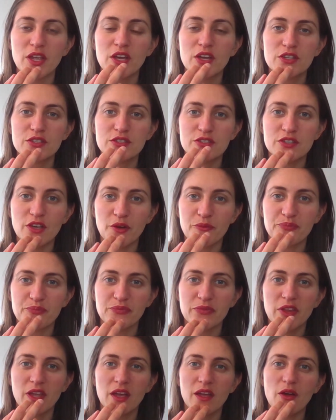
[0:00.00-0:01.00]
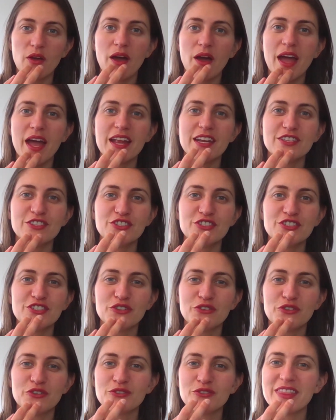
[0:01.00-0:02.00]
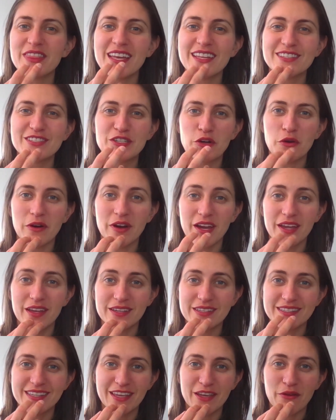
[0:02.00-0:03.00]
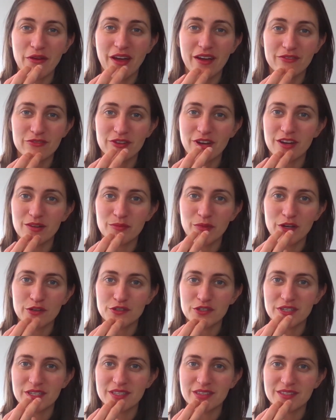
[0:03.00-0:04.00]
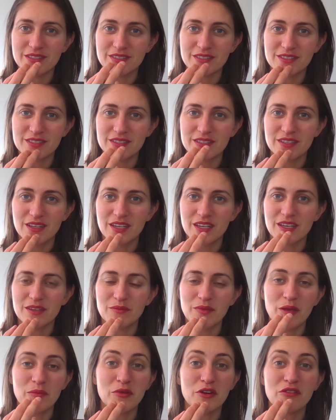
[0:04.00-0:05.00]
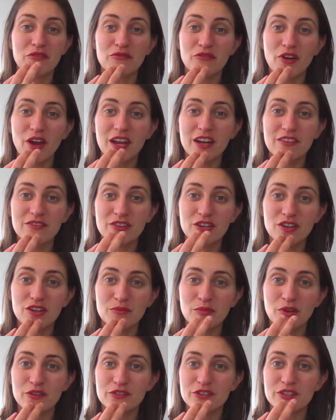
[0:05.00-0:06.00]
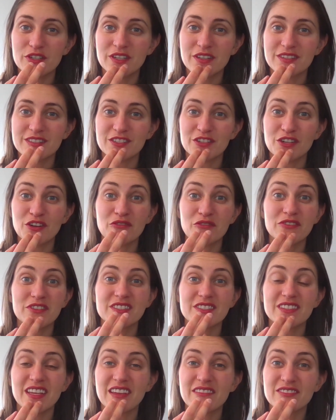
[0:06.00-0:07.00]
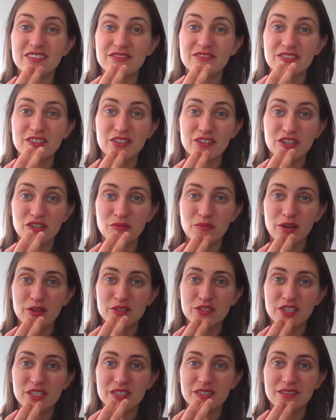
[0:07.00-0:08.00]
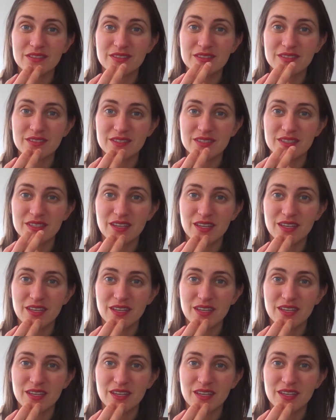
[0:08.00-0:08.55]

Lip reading: So go ahead and choose what that story is that you have around emotions. Maybe you're afraid of your emotions. You don't feel safe to feel your emotions.